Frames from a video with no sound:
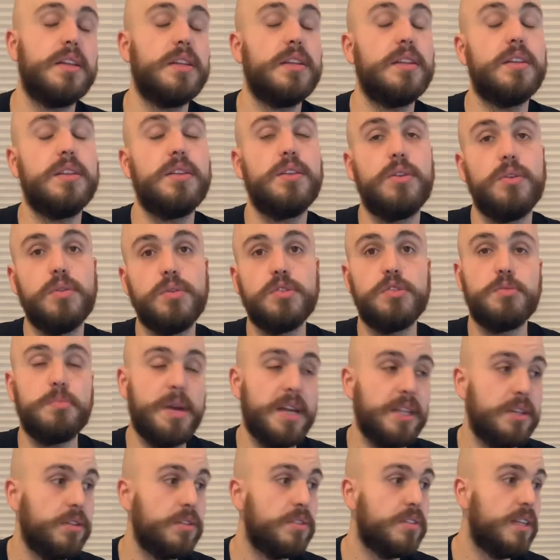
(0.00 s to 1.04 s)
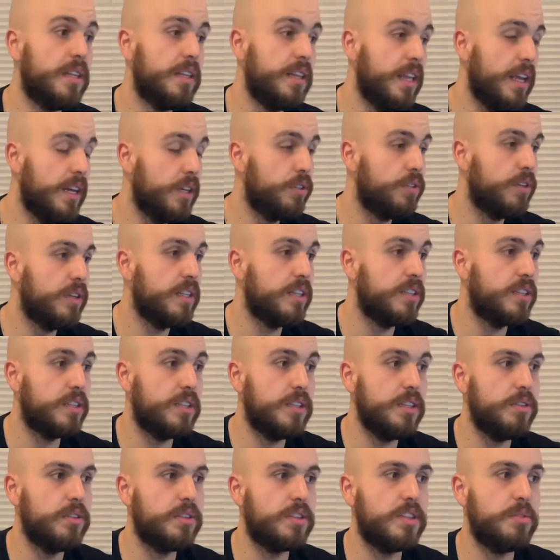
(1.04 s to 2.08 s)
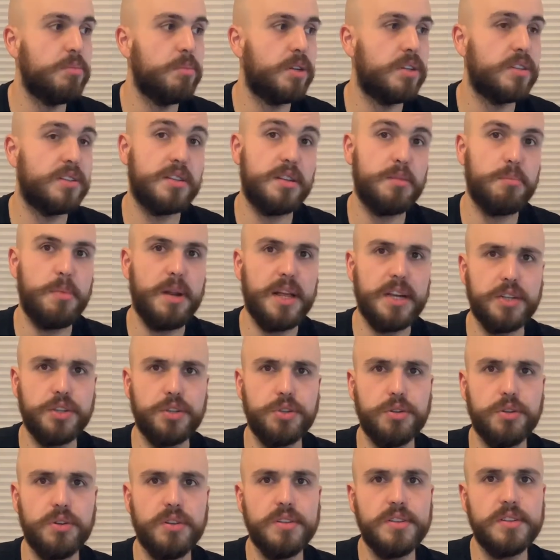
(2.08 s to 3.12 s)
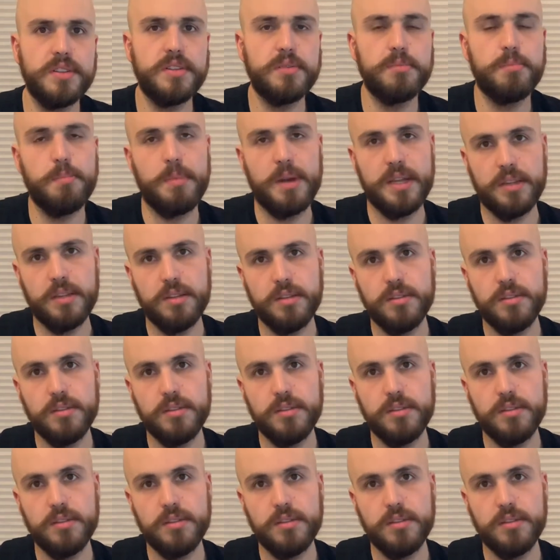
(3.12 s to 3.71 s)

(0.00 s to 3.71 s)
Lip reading: those methods, and actually it's interesting because in the Black-Scholes method,